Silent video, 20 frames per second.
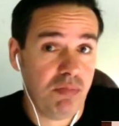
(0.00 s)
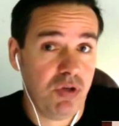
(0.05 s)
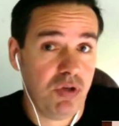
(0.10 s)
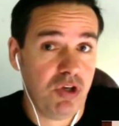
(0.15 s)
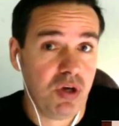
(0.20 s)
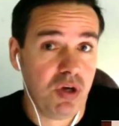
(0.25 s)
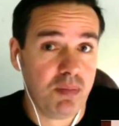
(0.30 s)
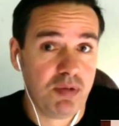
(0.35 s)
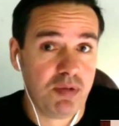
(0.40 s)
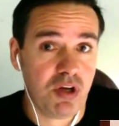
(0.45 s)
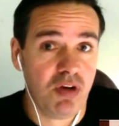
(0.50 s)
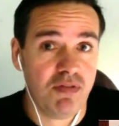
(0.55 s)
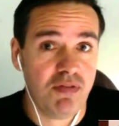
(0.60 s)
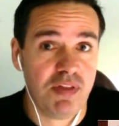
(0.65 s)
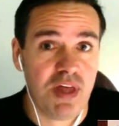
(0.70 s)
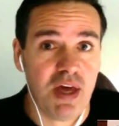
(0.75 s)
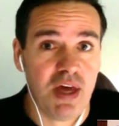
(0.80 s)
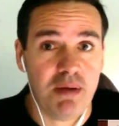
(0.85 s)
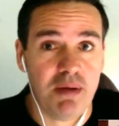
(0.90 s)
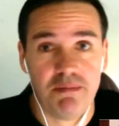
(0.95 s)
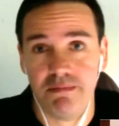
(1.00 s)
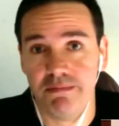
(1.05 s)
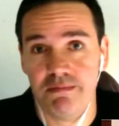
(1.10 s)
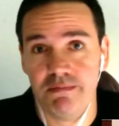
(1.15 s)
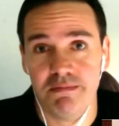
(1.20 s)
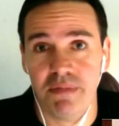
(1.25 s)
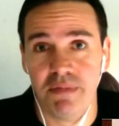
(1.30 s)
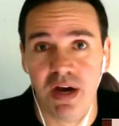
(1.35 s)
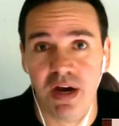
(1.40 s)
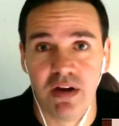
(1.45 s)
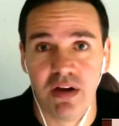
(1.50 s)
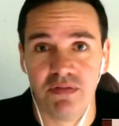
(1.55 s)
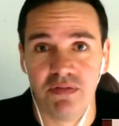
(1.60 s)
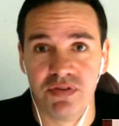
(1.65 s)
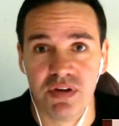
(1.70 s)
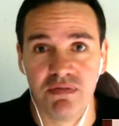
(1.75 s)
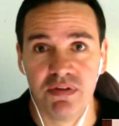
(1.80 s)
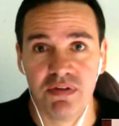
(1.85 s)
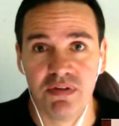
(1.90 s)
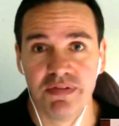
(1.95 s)
jumped over that mark of
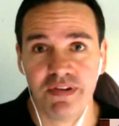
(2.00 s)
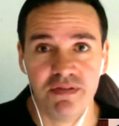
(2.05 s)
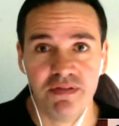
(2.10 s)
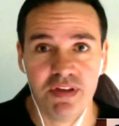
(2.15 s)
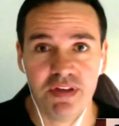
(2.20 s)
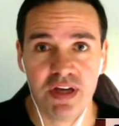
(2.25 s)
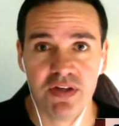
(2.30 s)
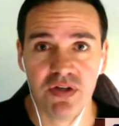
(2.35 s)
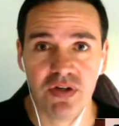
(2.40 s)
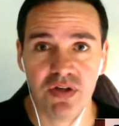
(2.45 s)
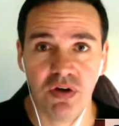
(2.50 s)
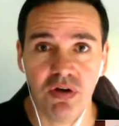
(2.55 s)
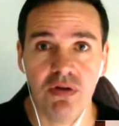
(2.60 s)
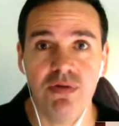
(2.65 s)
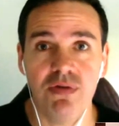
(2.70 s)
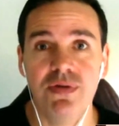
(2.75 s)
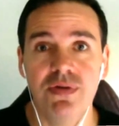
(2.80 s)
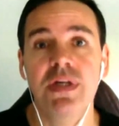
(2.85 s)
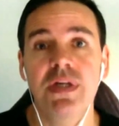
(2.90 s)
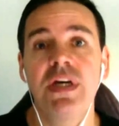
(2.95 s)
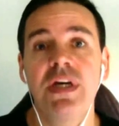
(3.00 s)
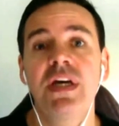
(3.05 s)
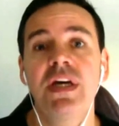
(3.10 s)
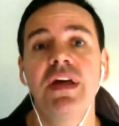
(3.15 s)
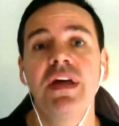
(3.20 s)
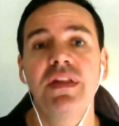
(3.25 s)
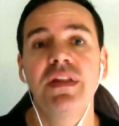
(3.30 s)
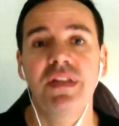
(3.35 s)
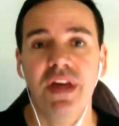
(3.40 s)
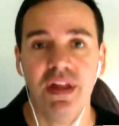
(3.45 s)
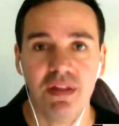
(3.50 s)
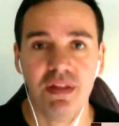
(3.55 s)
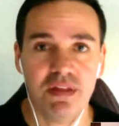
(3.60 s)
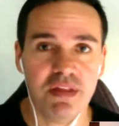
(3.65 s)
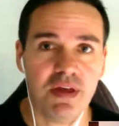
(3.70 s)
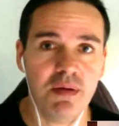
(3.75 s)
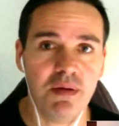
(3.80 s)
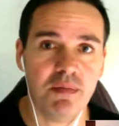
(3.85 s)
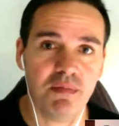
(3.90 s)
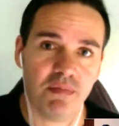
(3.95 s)
$75,000, then
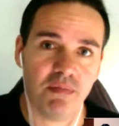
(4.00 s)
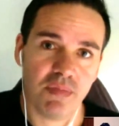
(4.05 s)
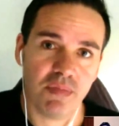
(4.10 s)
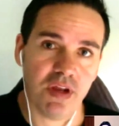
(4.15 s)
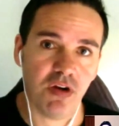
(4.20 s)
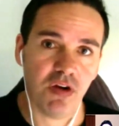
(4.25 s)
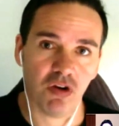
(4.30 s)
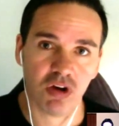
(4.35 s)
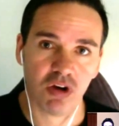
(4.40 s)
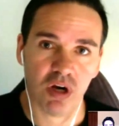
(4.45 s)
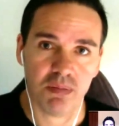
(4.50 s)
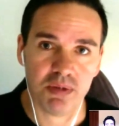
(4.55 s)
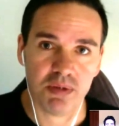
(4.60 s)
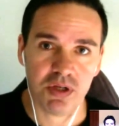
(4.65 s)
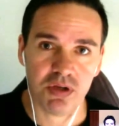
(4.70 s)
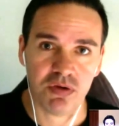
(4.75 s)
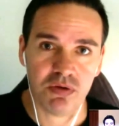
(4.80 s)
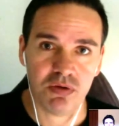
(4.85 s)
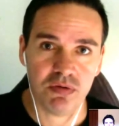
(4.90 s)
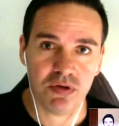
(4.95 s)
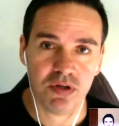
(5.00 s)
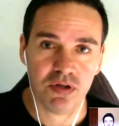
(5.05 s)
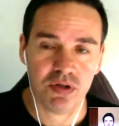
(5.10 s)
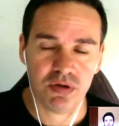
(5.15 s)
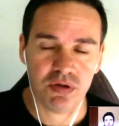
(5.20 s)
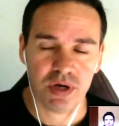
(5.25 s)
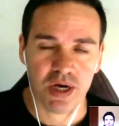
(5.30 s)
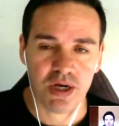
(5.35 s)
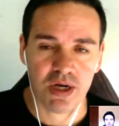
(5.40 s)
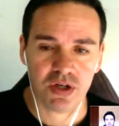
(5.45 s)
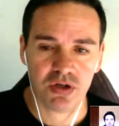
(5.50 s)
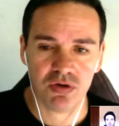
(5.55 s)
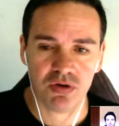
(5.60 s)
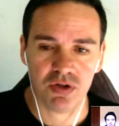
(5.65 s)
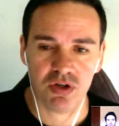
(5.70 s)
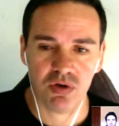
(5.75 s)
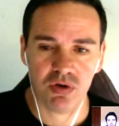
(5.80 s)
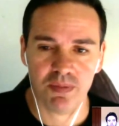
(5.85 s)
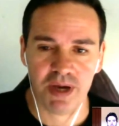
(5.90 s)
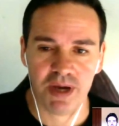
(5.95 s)
they're not going to be too harsh on
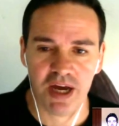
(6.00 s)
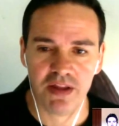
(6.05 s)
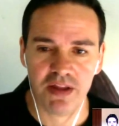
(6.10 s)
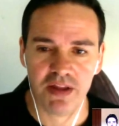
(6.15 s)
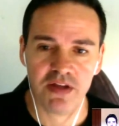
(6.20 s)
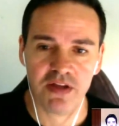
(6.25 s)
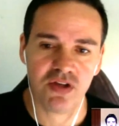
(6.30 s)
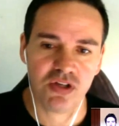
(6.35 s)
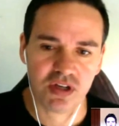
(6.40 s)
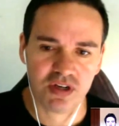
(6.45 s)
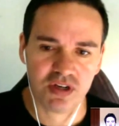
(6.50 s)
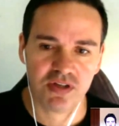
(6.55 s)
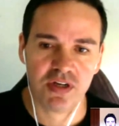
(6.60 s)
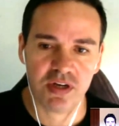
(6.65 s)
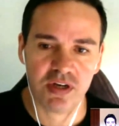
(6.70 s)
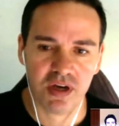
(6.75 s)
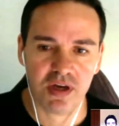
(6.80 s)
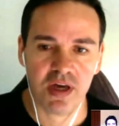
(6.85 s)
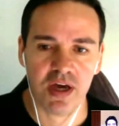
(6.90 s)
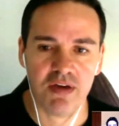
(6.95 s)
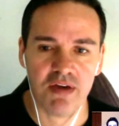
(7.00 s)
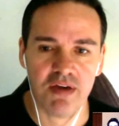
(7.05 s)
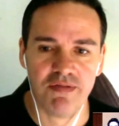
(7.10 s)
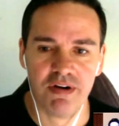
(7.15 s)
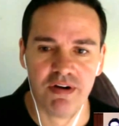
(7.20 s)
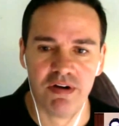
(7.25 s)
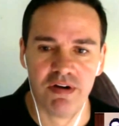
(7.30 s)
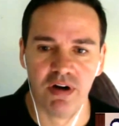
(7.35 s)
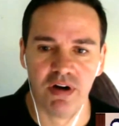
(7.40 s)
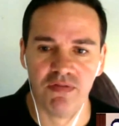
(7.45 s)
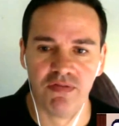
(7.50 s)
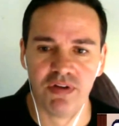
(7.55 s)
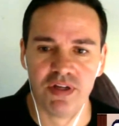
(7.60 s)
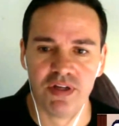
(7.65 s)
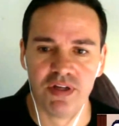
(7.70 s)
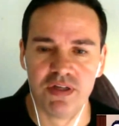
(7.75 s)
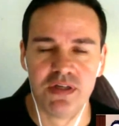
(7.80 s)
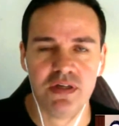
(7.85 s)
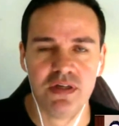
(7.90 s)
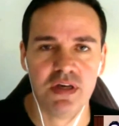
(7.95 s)
you about it. They're just going to say, okay, fair enough,
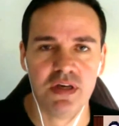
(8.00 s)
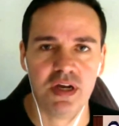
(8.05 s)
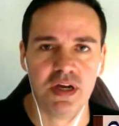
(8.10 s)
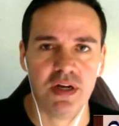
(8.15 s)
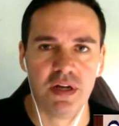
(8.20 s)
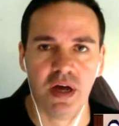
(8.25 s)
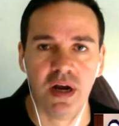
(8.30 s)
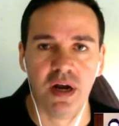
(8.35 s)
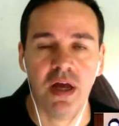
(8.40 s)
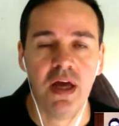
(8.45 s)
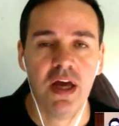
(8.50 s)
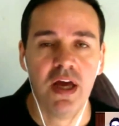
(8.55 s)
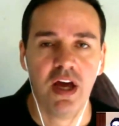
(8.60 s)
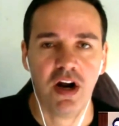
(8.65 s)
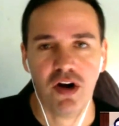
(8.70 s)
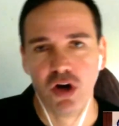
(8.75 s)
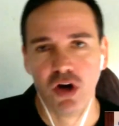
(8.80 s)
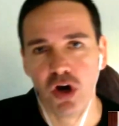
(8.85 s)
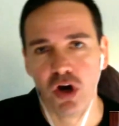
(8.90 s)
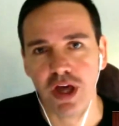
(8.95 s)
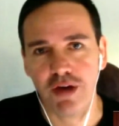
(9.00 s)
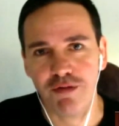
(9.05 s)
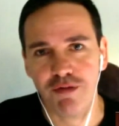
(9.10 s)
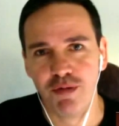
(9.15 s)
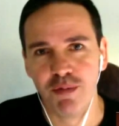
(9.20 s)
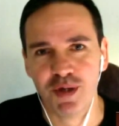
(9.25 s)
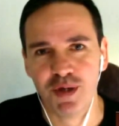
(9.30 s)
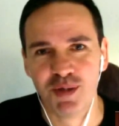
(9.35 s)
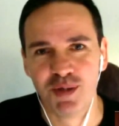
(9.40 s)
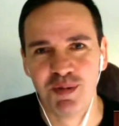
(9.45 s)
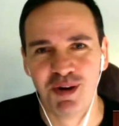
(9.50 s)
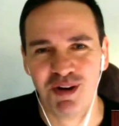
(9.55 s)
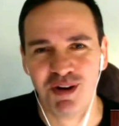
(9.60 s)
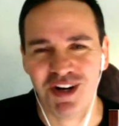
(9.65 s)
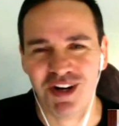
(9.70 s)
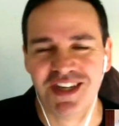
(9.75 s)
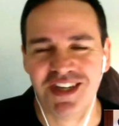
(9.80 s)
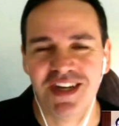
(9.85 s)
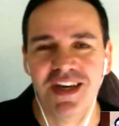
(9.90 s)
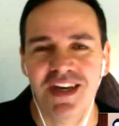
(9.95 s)
let's get it done. And I know that from
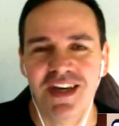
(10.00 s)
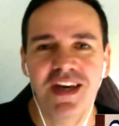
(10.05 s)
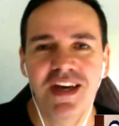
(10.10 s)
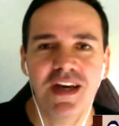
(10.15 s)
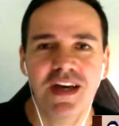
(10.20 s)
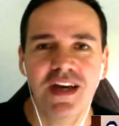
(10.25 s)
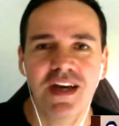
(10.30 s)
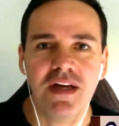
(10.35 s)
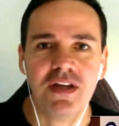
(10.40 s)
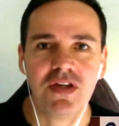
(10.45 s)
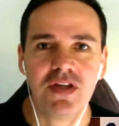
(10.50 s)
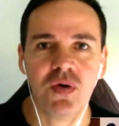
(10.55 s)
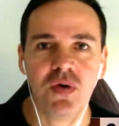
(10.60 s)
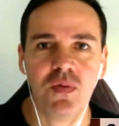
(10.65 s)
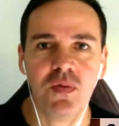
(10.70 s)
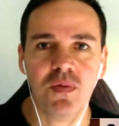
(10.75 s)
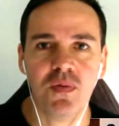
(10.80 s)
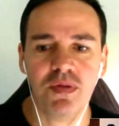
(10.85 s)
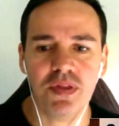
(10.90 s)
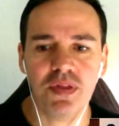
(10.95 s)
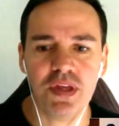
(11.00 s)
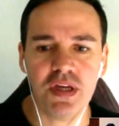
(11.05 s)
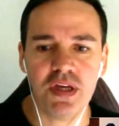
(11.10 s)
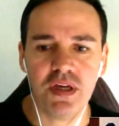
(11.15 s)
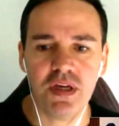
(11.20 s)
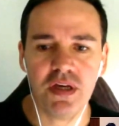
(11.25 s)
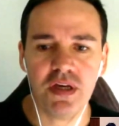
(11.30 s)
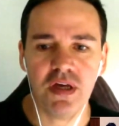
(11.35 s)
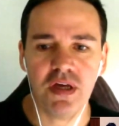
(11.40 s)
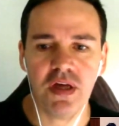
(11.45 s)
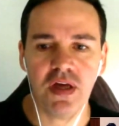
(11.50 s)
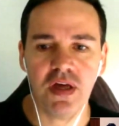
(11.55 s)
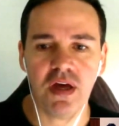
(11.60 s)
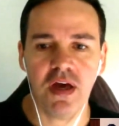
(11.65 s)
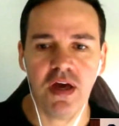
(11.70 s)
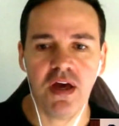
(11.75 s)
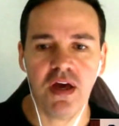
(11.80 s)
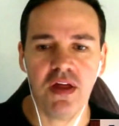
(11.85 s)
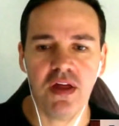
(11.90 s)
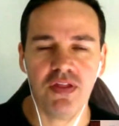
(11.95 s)
experience. So the
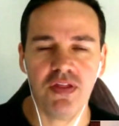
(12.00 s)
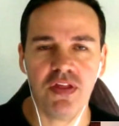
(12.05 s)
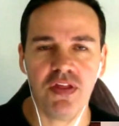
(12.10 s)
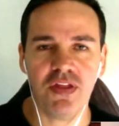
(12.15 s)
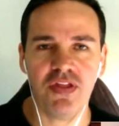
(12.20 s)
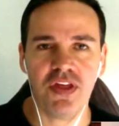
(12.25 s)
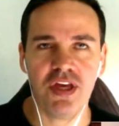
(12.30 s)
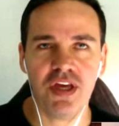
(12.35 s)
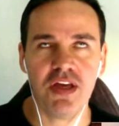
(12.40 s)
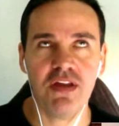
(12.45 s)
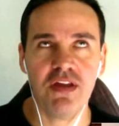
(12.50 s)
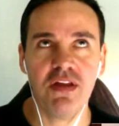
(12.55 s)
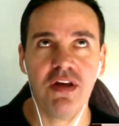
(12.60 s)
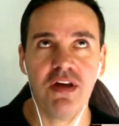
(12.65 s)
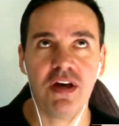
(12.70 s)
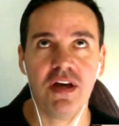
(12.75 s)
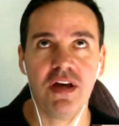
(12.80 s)
thing